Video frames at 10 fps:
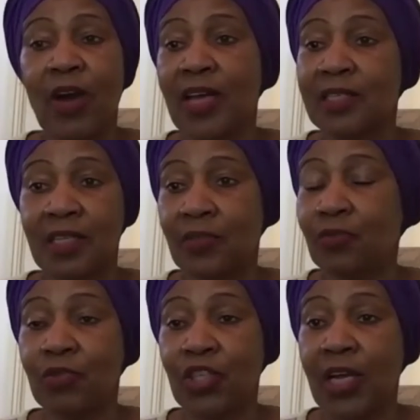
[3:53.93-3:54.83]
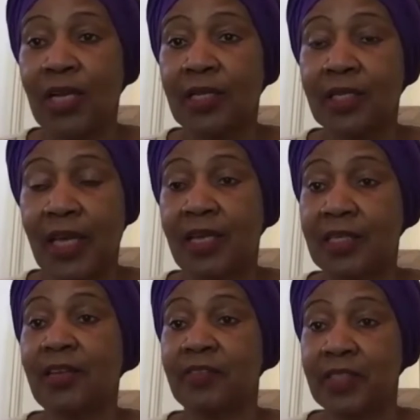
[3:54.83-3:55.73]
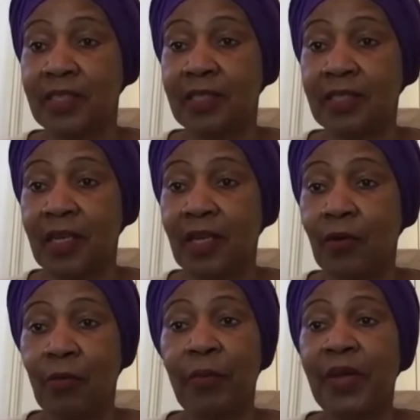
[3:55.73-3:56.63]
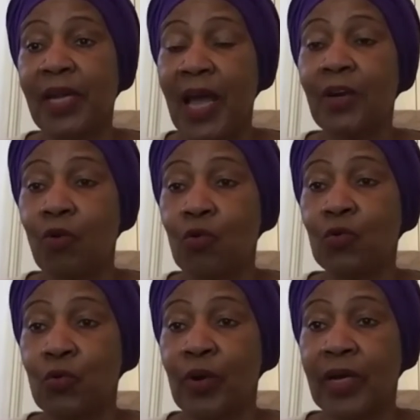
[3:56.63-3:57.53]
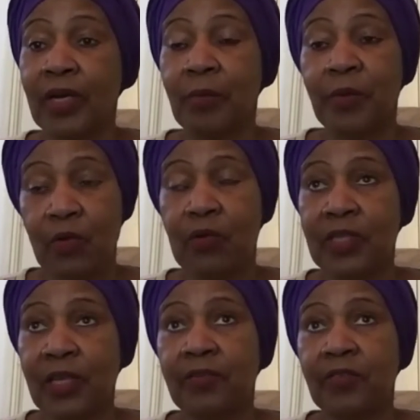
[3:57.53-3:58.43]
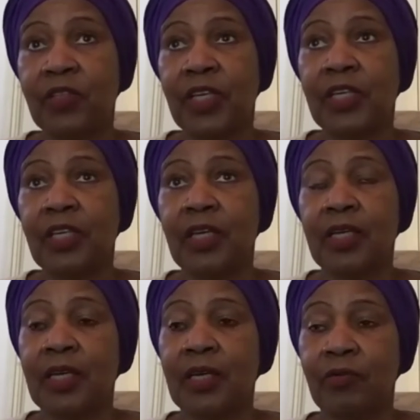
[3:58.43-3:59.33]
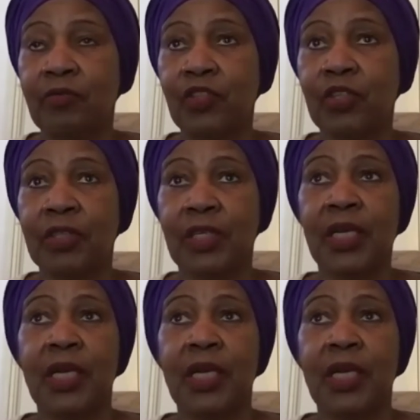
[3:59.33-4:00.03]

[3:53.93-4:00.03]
access to child care services. Women can't go to work because they have to take care of children.